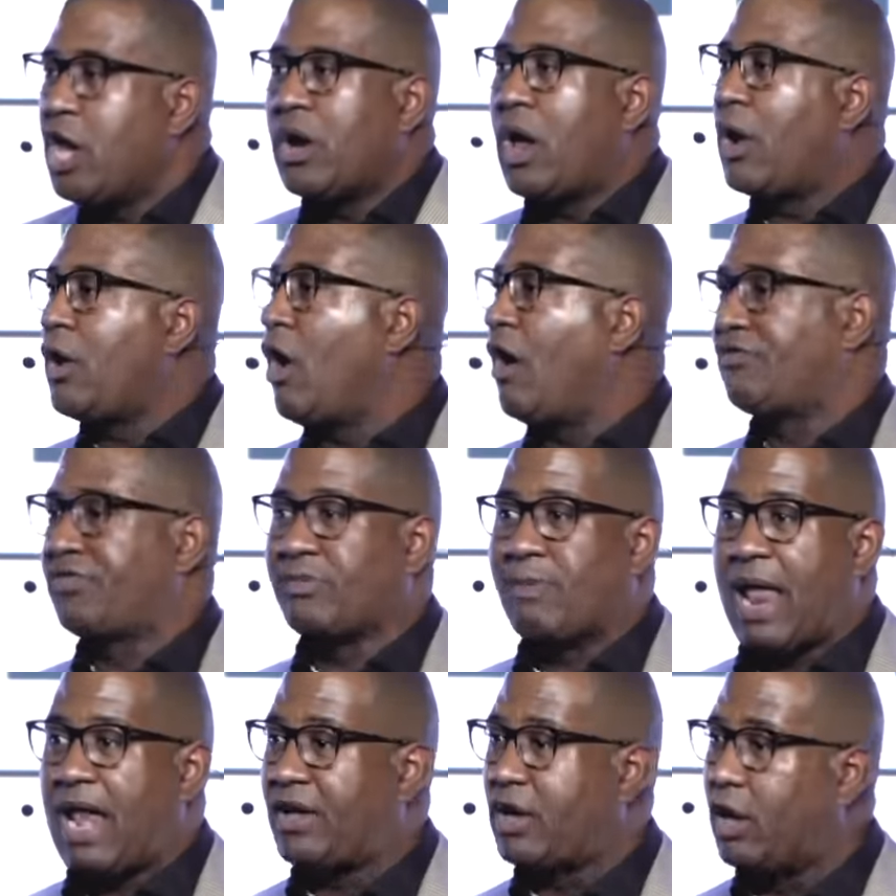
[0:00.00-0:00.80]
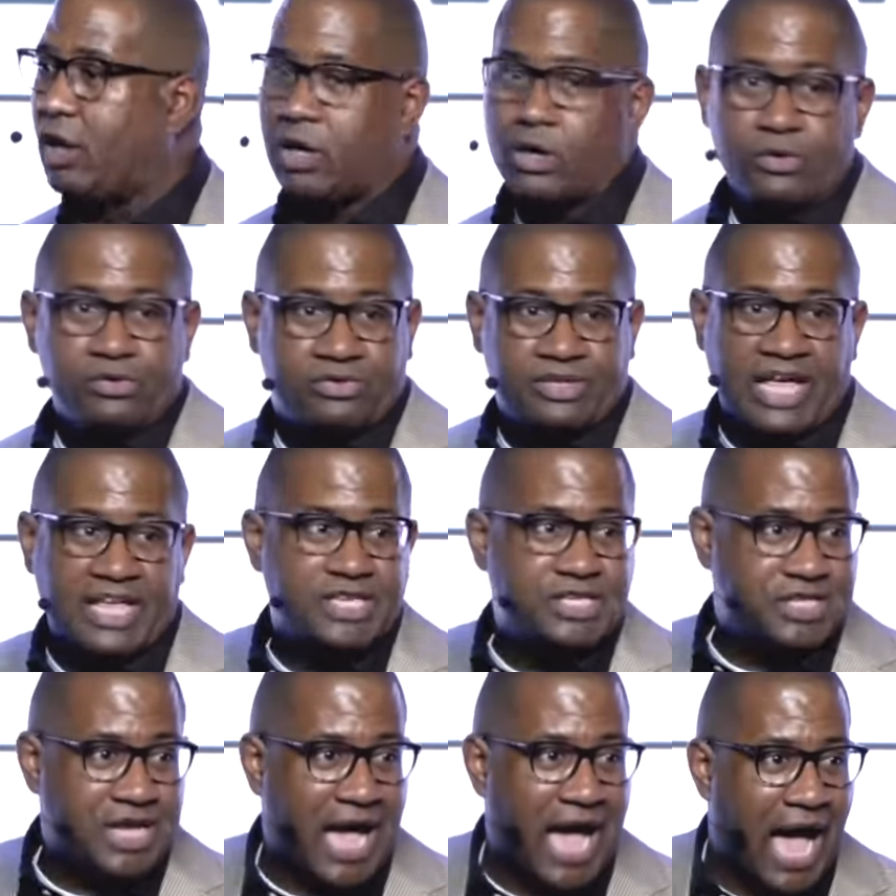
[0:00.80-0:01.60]
You don't know if somebody's gonna lose their
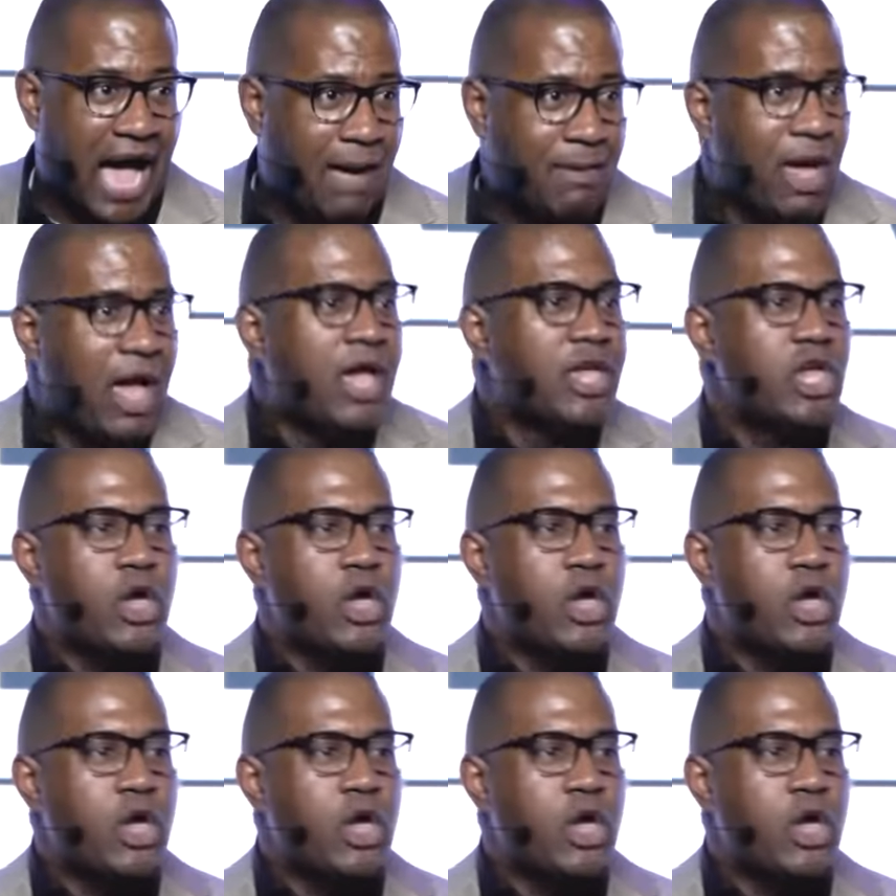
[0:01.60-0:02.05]
job.